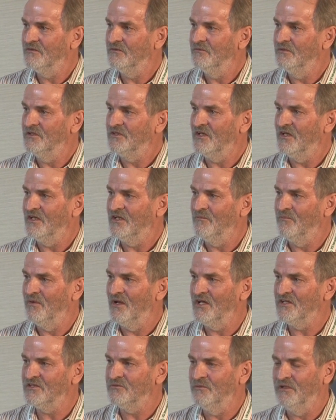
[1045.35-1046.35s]
We take a
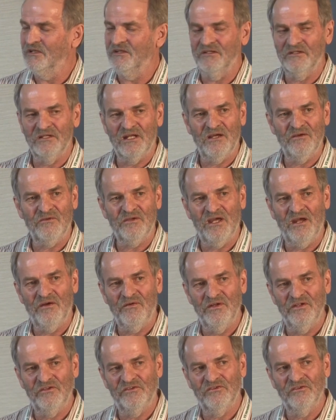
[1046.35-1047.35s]
plasmid that now
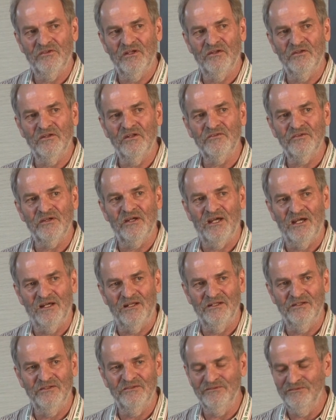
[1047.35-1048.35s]
carries another
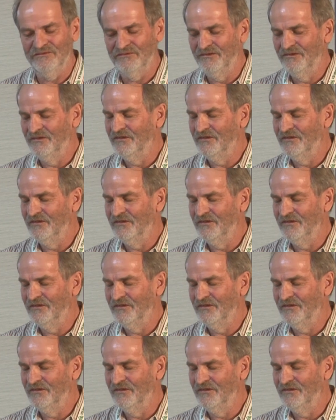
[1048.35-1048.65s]
allele,